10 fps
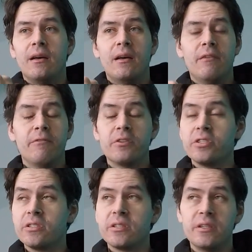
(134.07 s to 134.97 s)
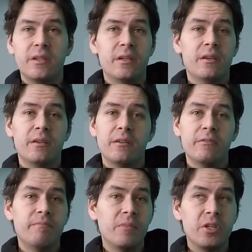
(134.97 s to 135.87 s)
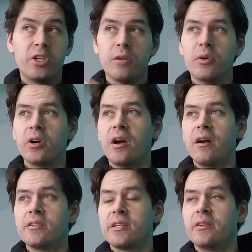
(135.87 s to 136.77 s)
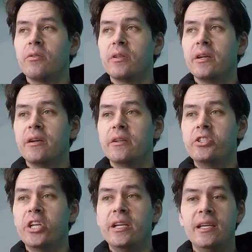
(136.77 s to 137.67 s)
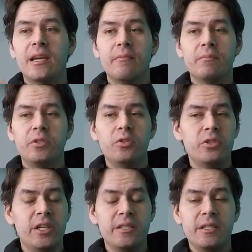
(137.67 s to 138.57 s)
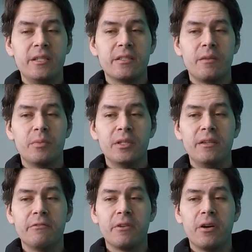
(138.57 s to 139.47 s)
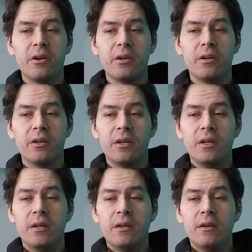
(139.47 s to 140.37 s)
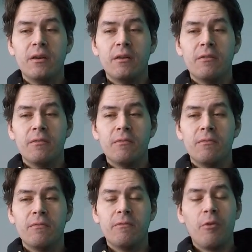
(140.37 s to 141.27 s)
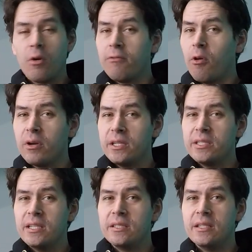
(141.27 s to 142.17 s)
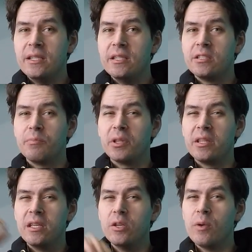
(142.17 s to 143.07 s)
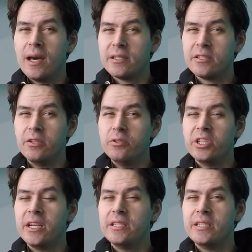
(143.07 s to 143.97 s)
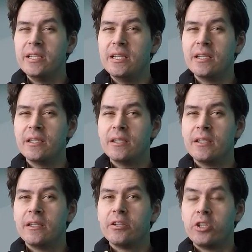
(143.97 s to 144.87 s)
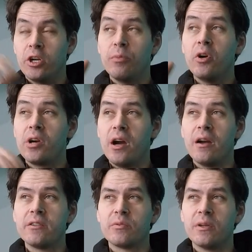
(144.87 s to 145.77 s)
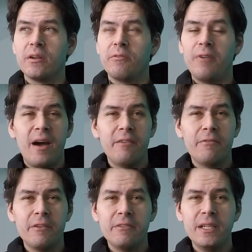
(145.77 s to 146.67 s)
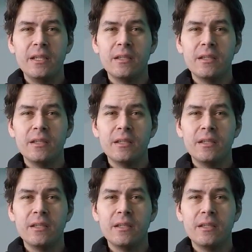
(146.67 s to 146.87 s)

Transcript: versus the turbo cars. I know the JDM 2JZs, I believe, are 440 cc's, but the US 2JZ turbo cars were 550.